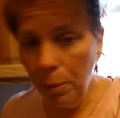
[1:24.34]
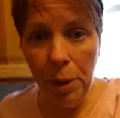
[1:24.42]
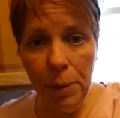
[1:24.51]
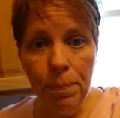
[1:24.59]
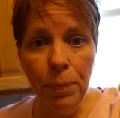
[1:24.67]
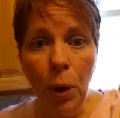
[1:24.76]

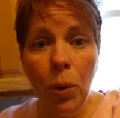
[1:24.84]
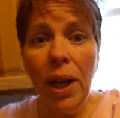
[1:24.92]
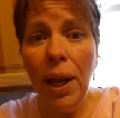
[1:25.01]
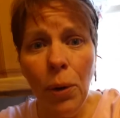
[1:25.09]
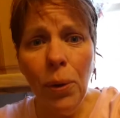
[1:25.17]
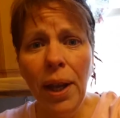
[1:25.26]
me.
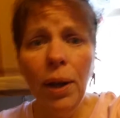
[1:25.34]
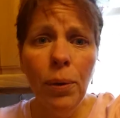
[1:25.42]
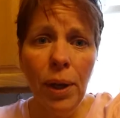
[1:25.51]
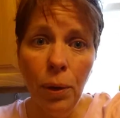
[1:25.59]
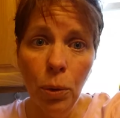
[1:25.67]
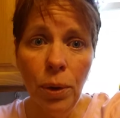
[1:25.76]
Okay,
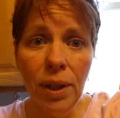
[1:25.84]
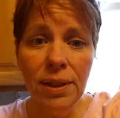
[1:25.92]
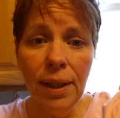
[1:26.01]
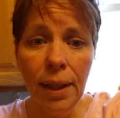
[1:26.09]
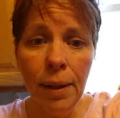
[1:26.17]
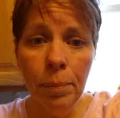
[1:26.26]
hold on a
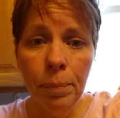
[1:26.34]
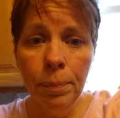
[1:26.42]
sec.